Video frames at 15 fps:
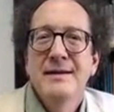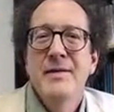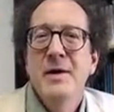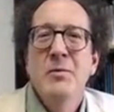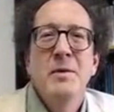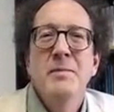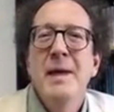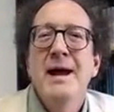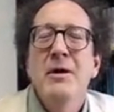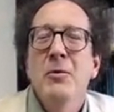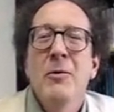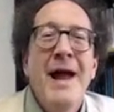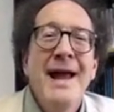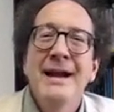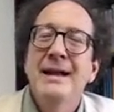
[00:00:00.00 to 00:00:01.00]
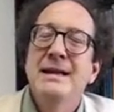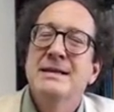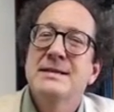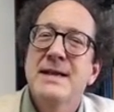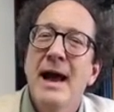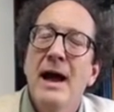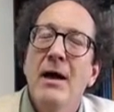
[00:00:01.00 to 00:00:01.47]
that would make a rattling
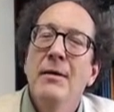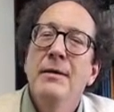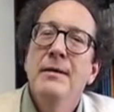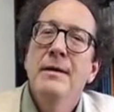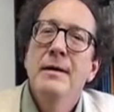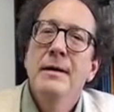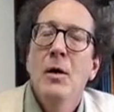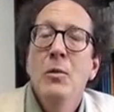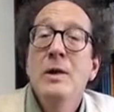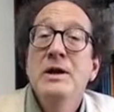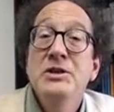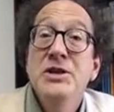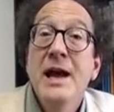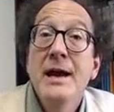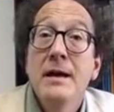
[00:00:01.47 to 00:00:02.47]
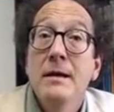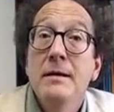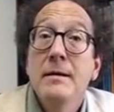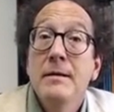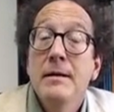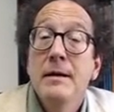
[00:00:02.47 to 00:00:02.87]
sound when shaken.